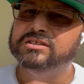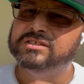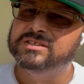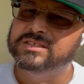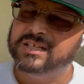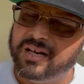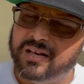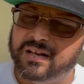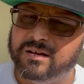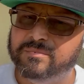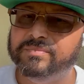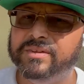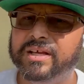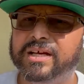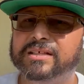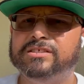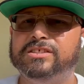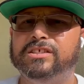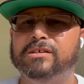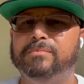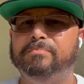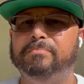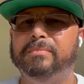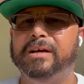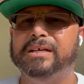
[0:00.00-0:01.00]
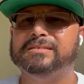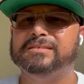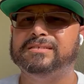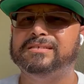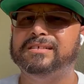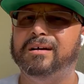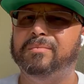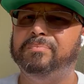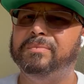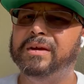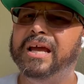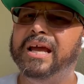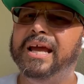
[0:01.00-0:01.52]
Tell him that you're messed
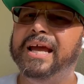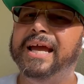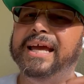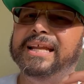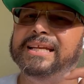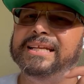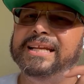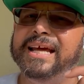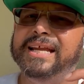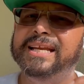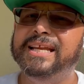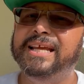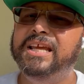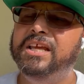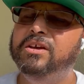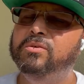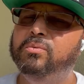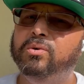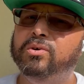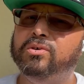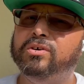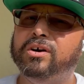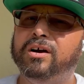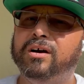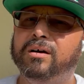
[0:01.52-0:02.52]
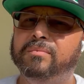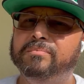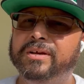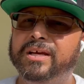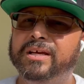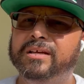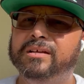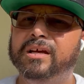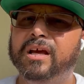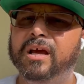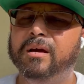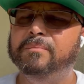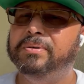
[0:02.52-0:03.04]
up. And then he will come
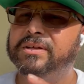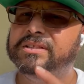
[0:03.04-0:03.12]
in.